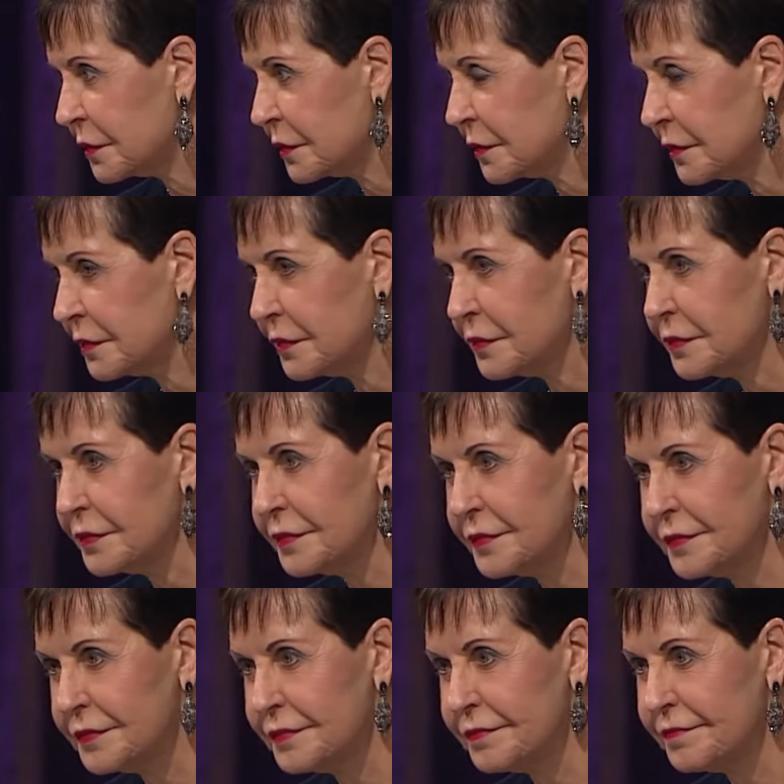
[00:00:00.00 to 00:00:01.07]

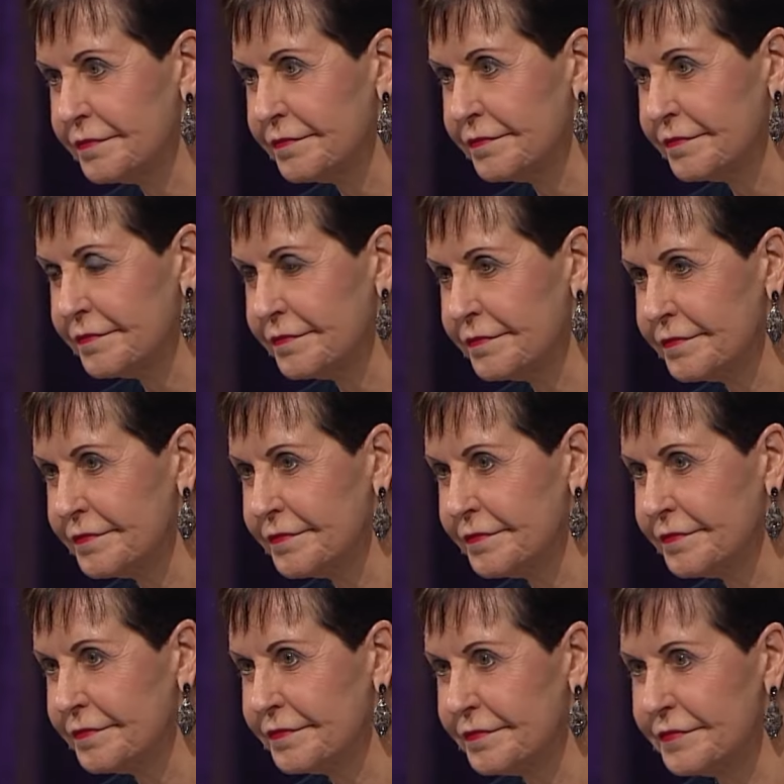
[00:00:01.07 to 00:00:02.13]

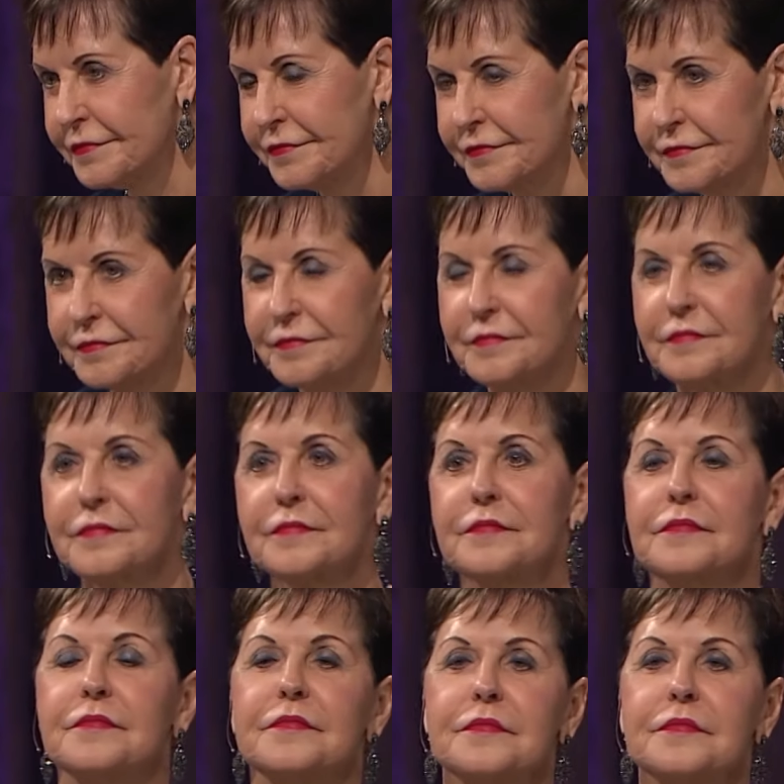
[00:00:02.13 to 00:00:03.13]
No one is speaking in this clip.